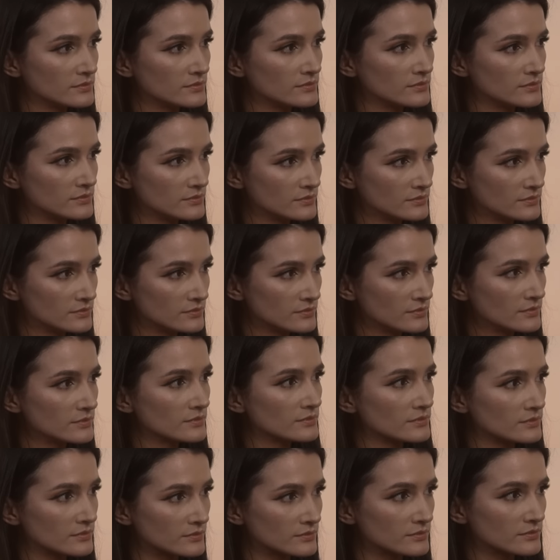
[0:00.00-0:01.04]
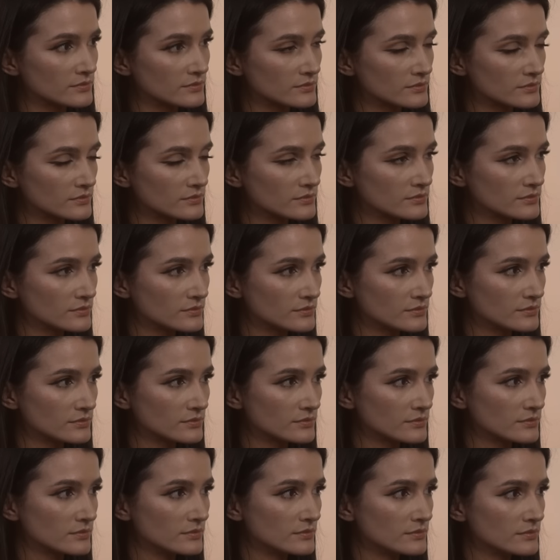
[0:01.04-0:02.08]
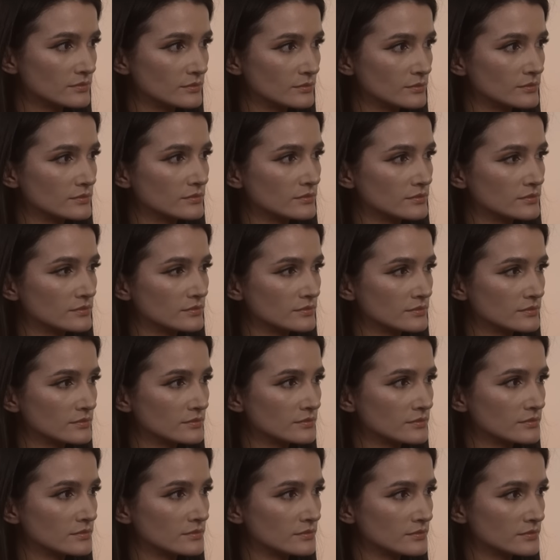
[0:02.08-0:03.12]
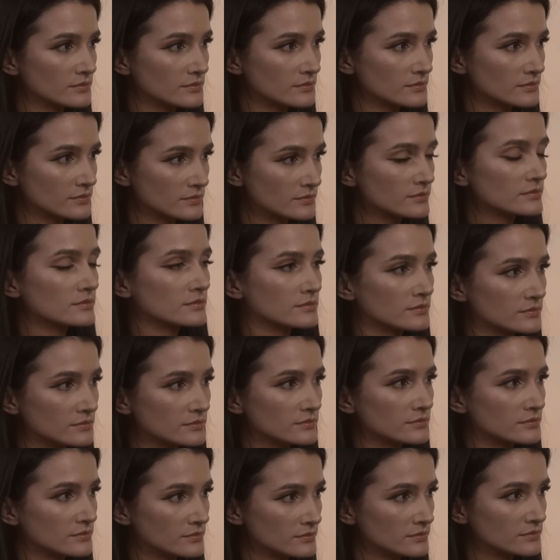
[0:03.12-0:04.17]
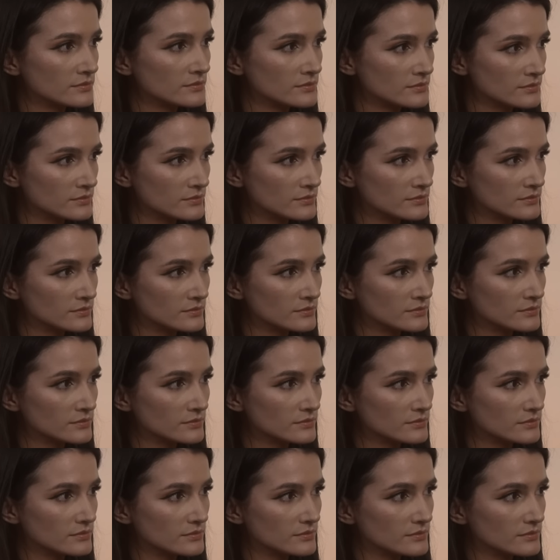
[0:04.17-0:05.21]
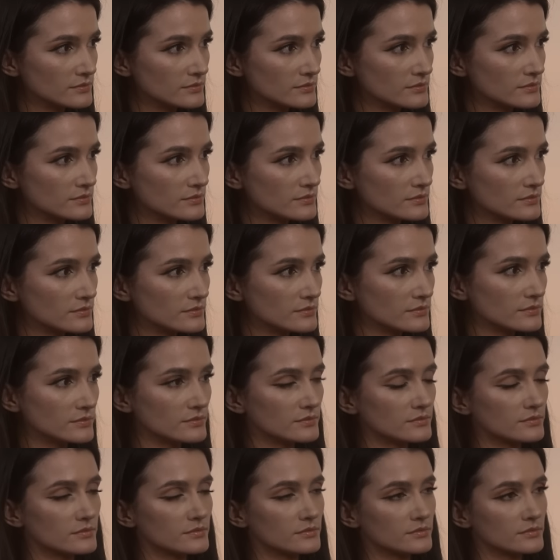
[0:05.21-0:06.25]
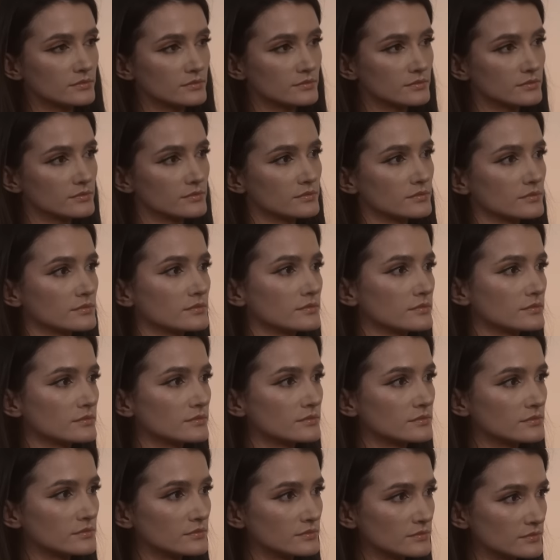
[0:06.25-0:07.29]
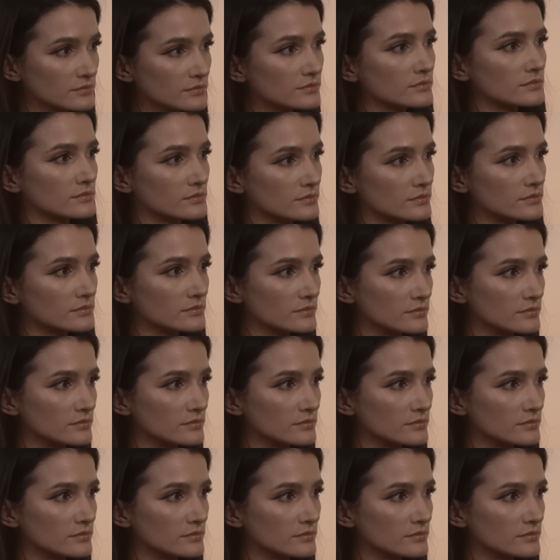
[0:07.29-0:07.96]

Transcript: No words are spoken by the person on screen.